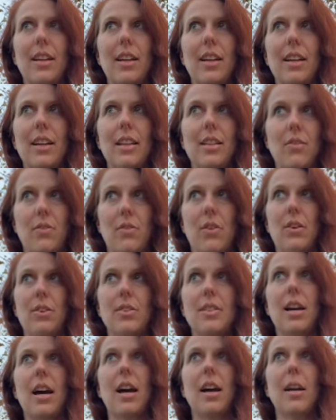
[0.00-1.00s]
in the fall
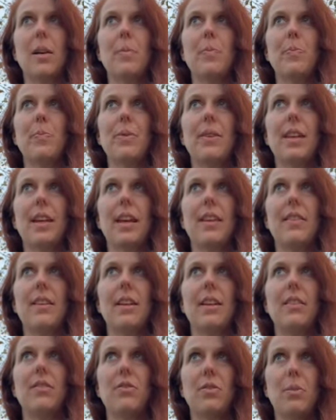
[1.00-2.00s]
time, and then
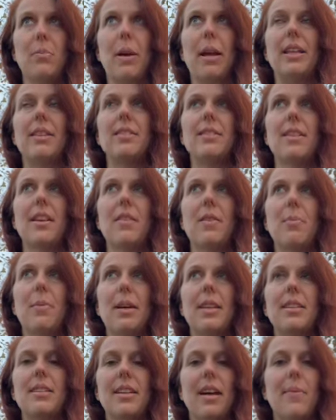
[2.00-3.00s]
it ferments, and then by
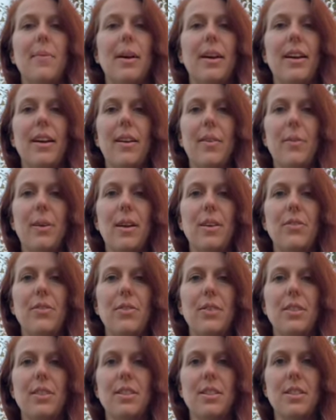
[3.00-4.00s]
the time I'm ready
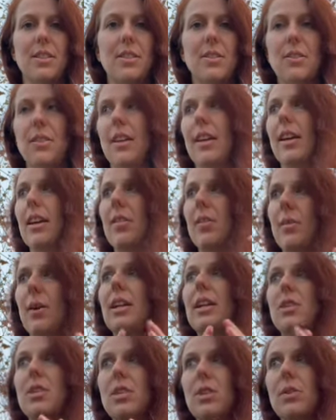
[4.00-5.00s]
for it to
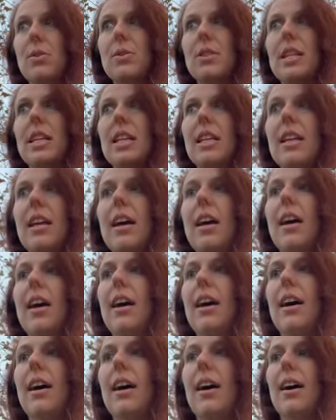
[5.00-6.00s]
ready to use it,
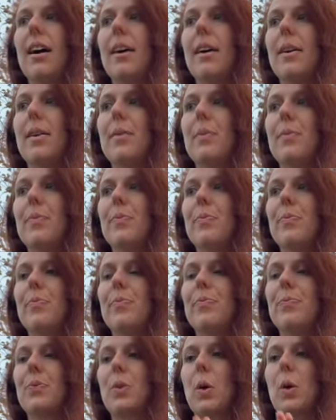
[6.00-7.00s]

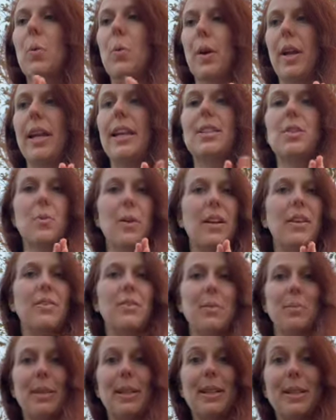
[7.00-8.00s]
or it's ready
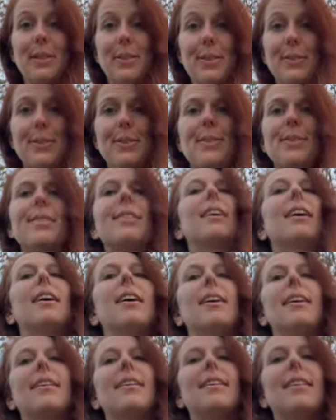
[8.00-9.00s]
for me to use,
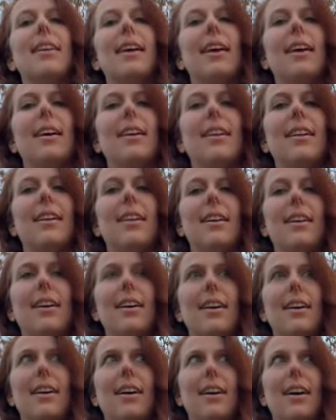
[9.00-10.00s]
then
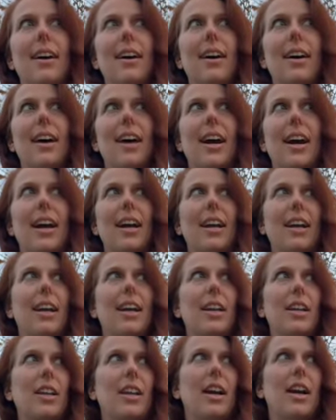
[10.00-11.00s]

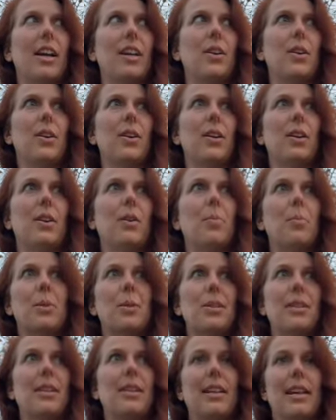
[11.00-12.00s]
it
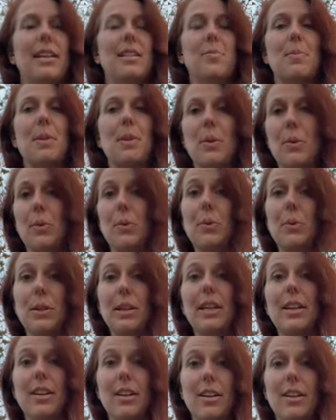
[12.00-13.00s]
lasts me the whole
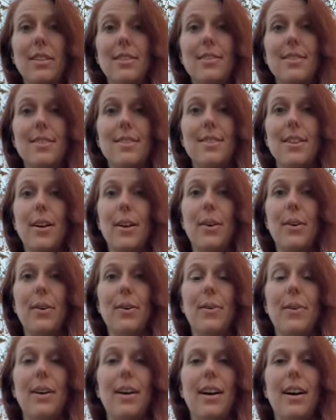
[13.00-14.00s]
year.
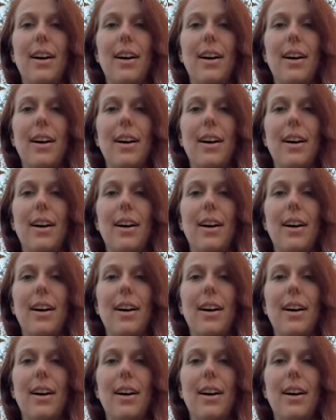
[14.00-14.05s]
So